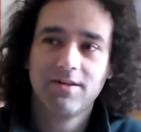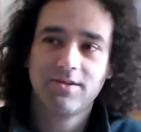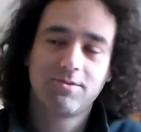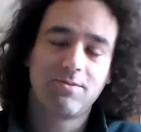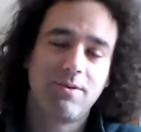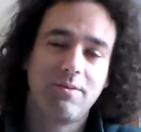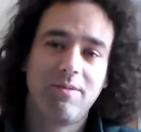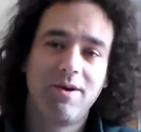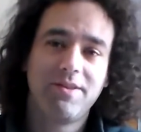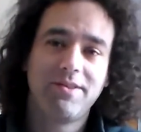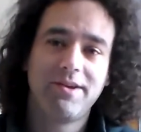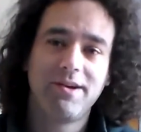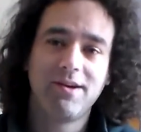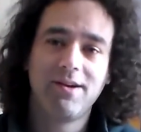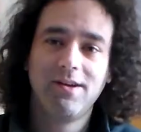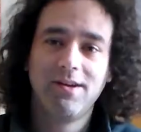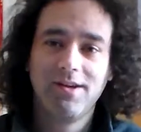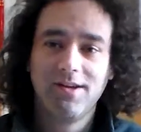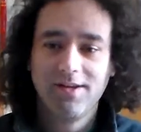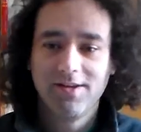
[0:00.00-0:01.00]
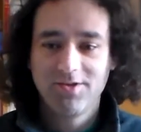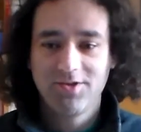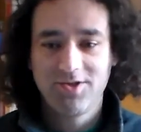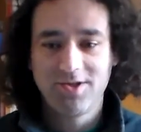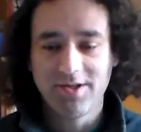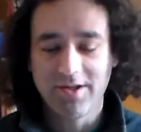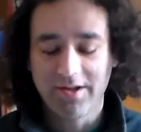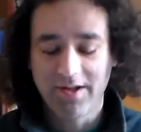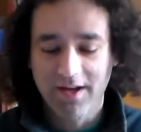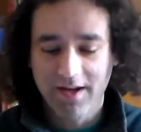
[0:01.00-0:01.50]
So my mother,
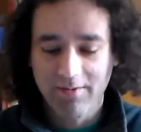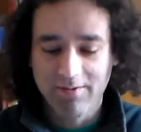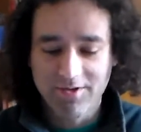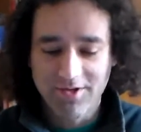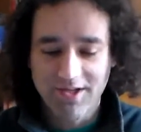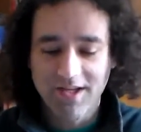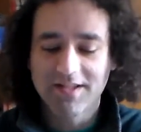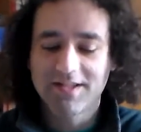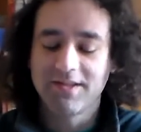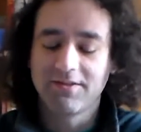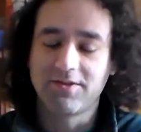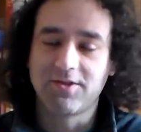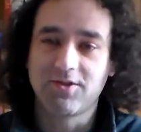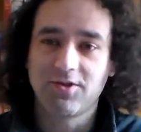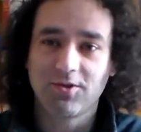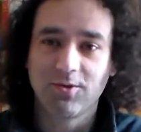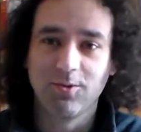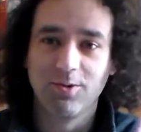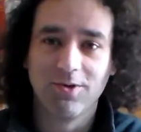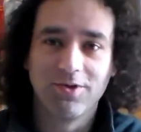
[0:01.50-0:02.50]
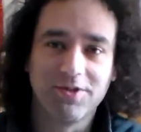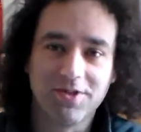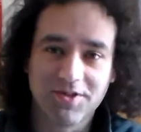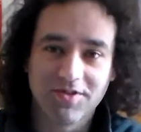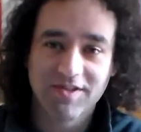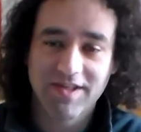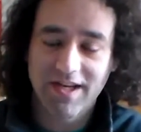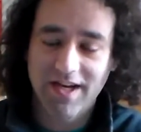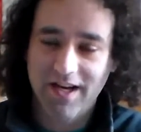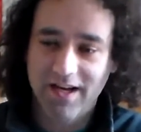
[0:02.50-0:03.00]
she did the thing where she gets out the stool and
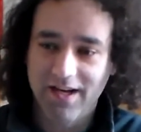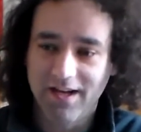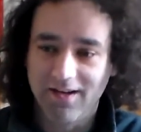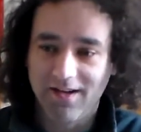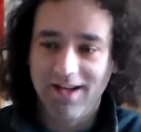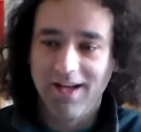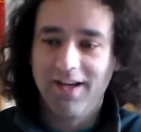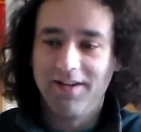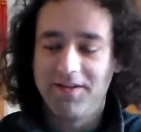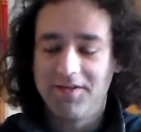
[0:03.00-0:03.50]
you sit in it,